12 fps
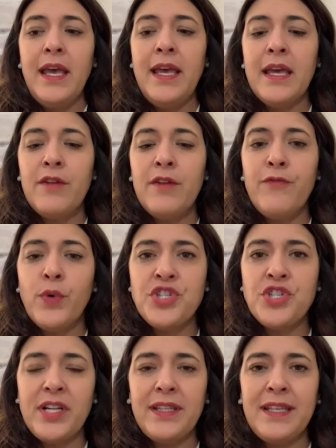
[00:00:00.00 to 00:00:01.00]
And
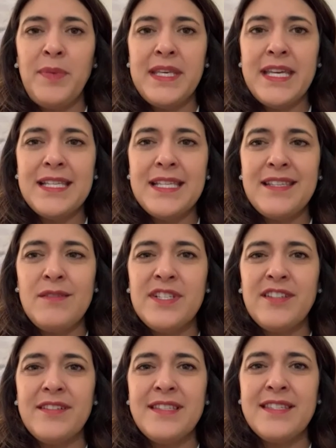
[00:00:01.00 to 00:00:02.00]
unfortunately, because he
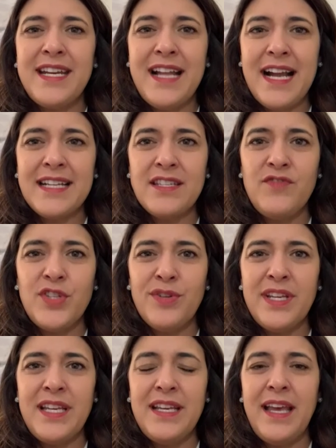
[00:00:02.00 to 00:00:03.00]
was on state active
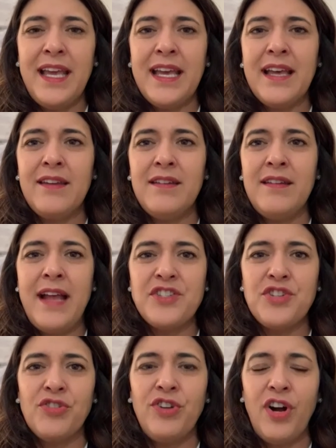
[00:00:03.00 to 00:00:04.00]
duty and
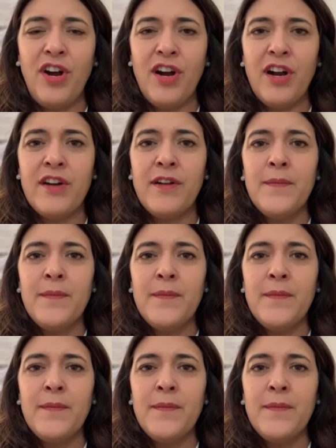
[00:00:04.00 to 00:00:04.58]
National Guard,